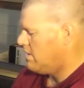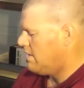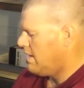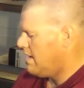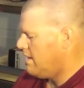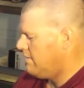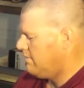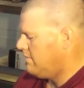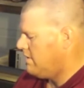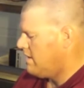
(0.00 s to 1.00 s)
on the
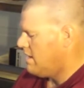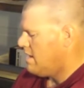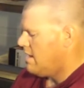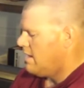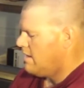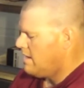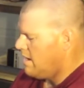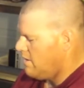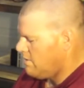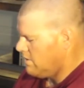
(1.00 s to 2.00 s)
ends. And
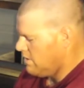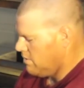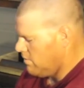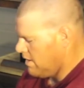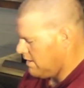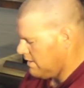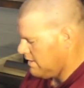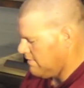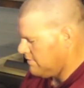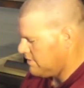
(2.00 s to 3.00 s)
now you're going to want to
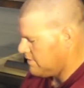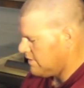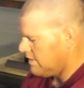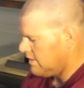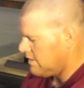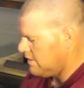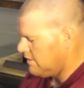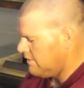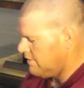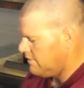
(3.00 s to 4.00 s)
leave just a little
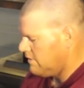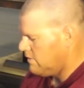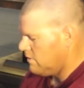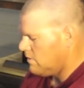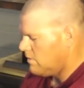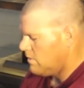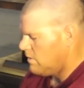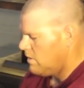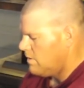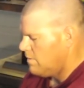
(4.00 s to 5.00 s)
clearance,
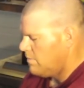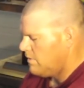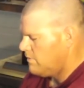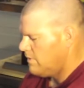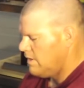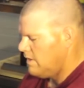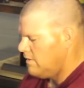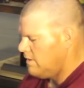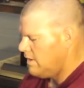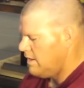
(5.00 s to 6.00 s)
between
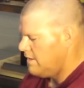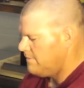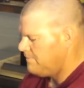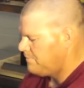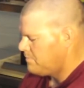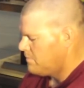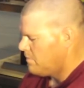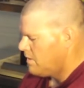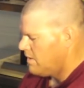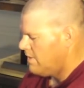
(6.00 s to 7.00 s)
here and there.
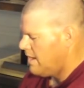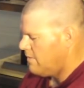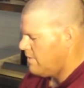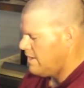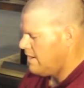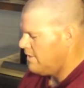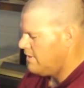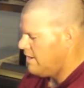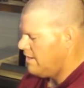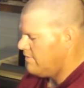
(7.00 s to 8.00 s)
That way
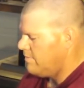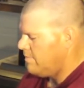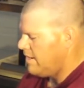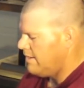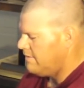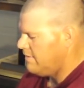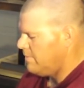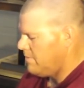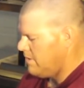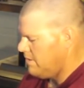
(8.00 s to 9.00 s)
nothing ever binds
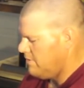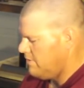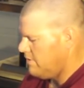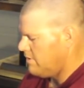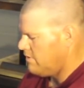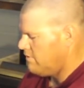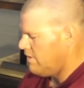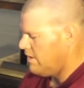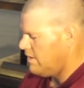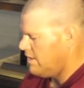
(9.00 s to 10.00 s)
up. You get dirt and
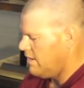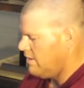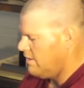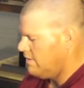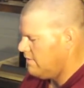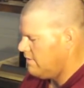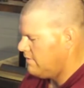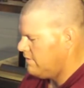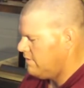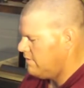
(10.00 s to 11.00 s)
crud in there.
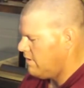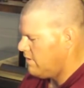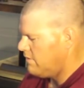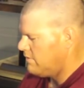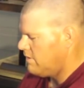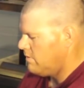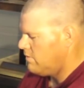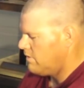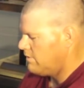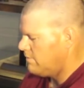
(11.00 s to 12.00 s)
It's always going to
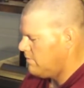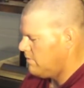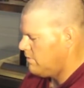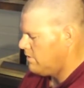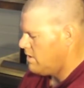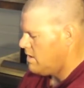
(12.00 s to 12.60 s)
work smooth.